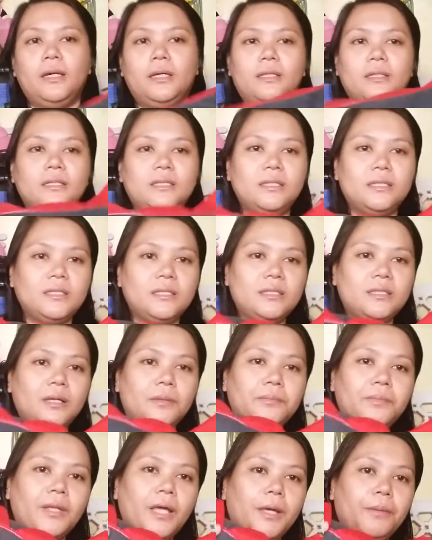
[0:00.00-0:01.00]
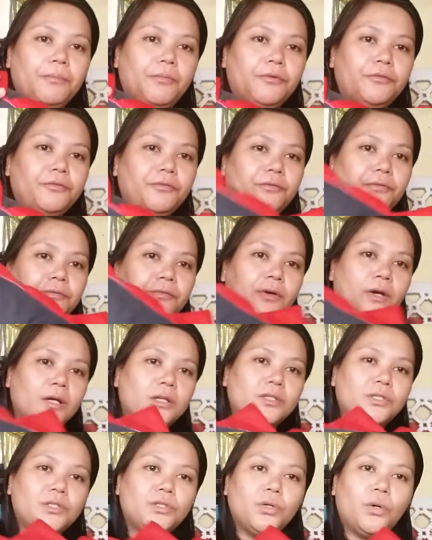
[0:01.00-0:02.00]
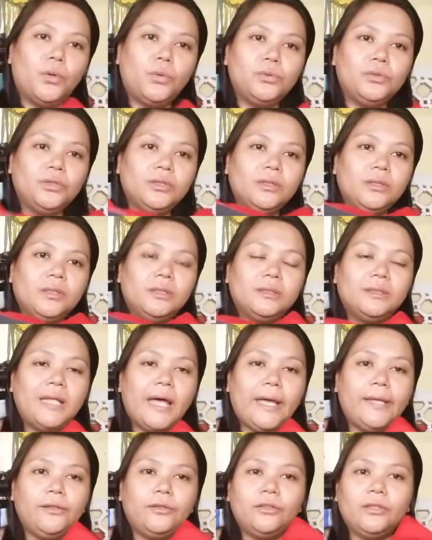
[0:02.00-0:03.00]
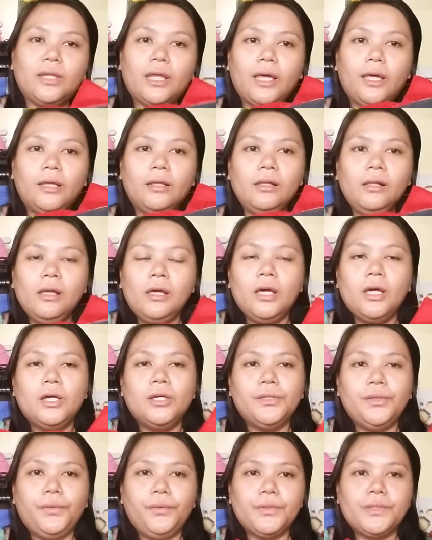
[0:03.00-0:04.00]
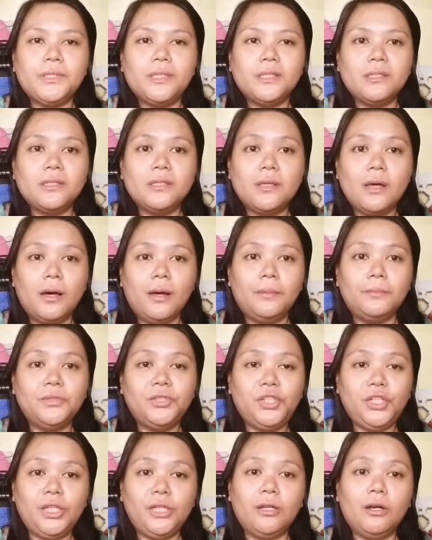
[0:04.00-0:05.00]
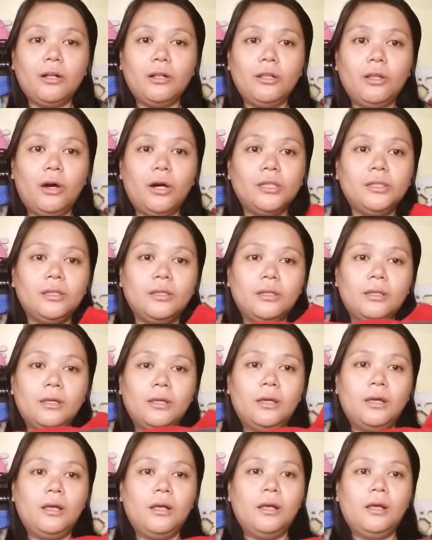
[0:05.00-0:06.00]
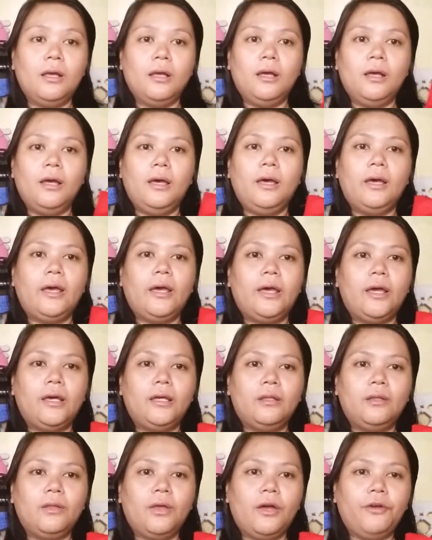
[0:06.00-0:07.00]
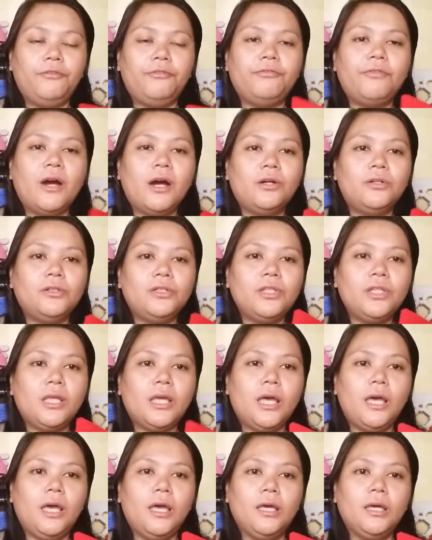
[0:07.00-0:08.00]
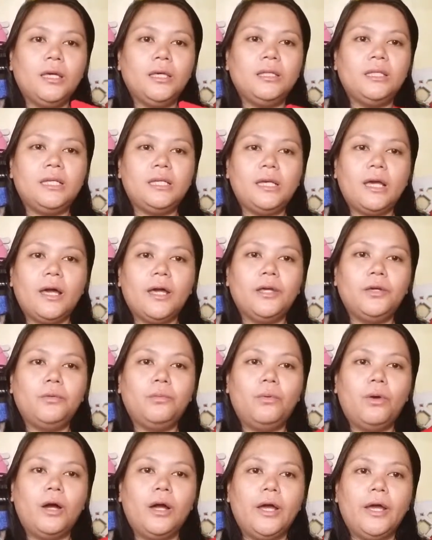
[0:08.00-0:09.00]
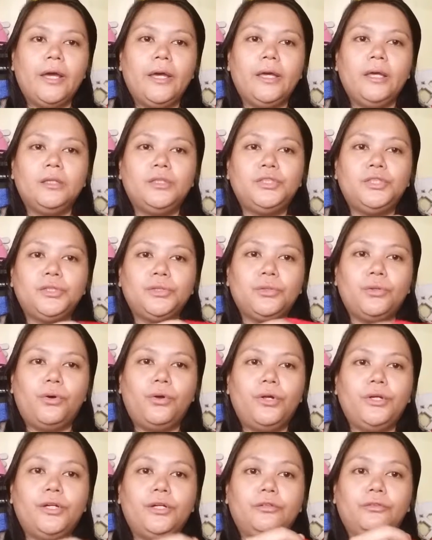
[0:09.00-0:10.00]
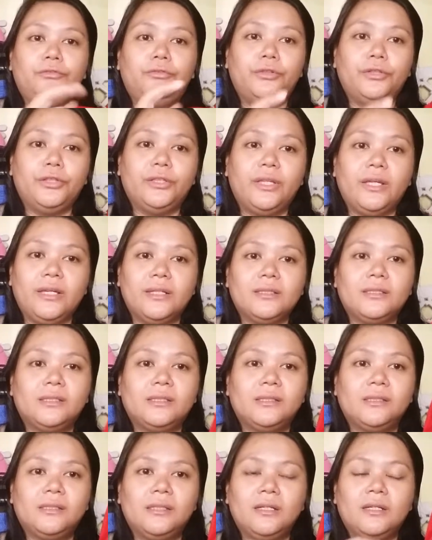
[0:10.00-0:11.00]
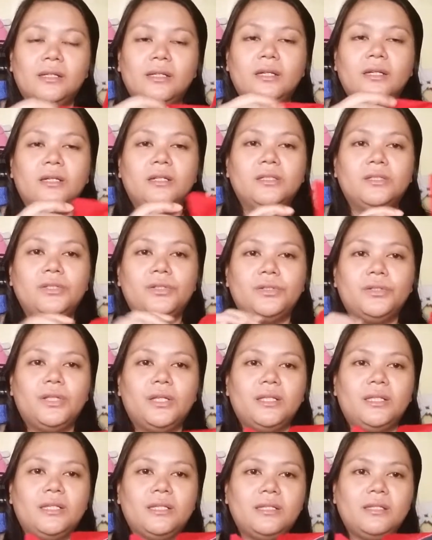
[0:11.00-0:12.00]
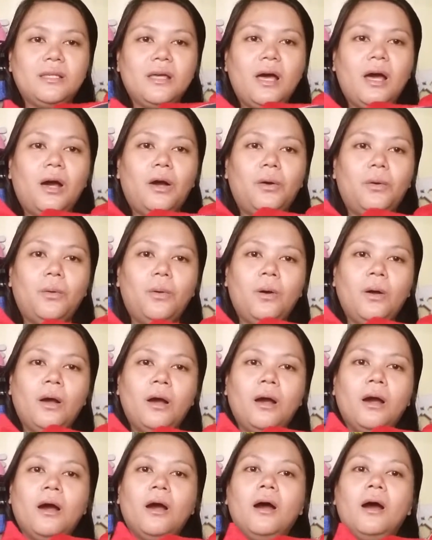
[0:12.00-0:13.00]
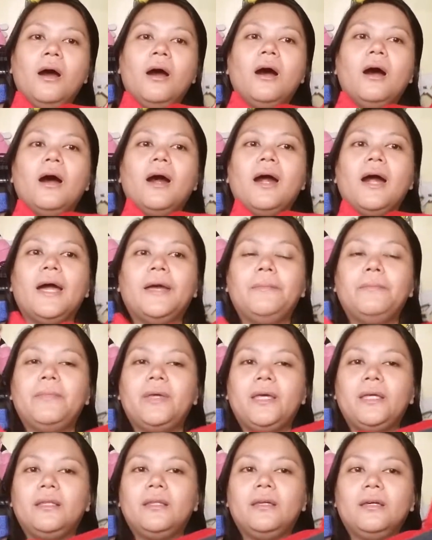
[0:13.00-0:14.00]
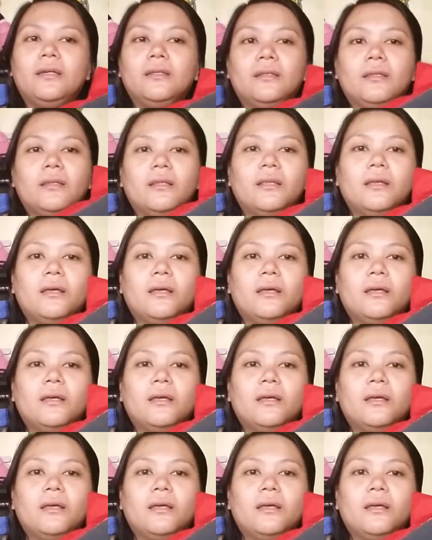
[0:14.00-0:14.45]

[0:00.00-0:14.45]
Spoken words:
and this is some type of sewn dino tail using some Gina cloth. And I found a DIY tutorial for this, so that is how I made it.